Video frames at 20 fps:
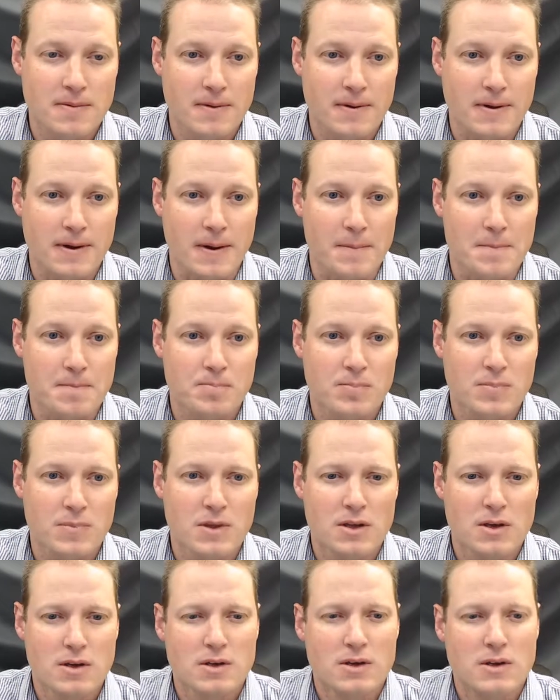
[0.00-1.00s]
Okay.
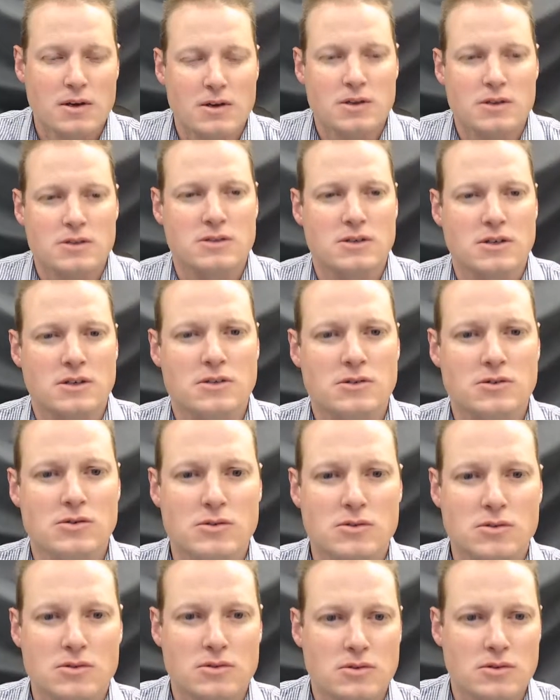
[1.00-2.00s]
So
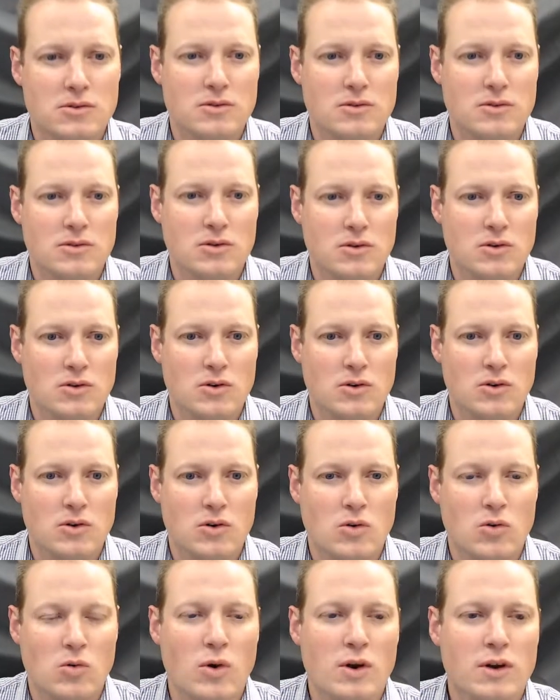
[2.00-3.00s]

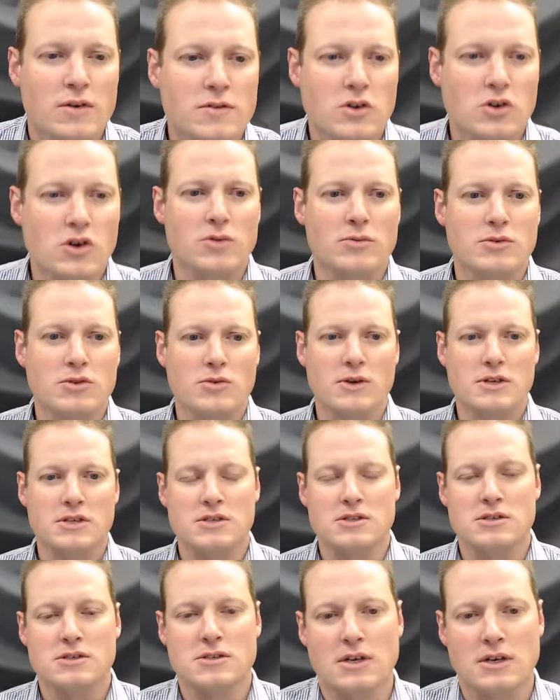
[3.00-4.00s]
one of the common
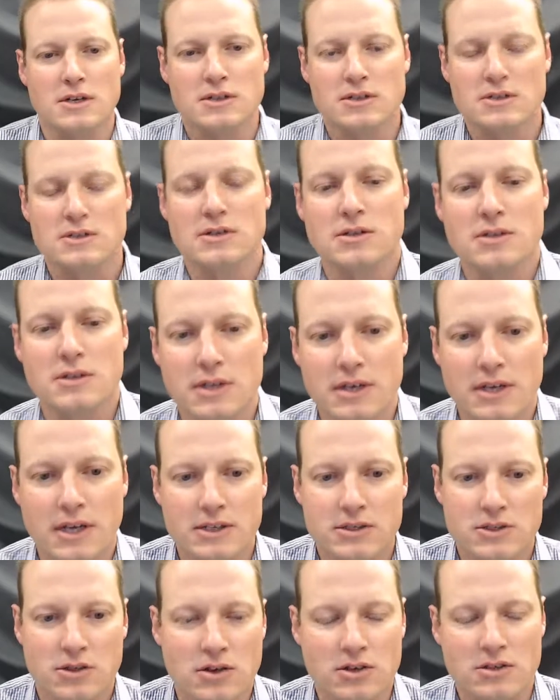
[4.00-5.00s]
questions that
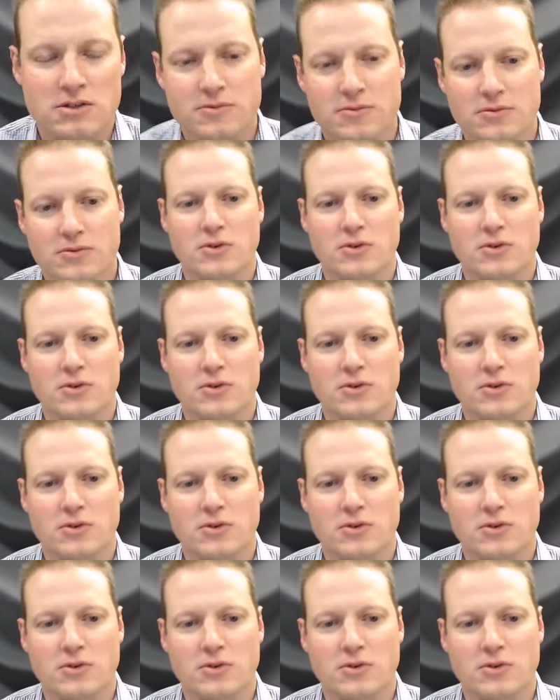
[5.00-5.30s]
gets asked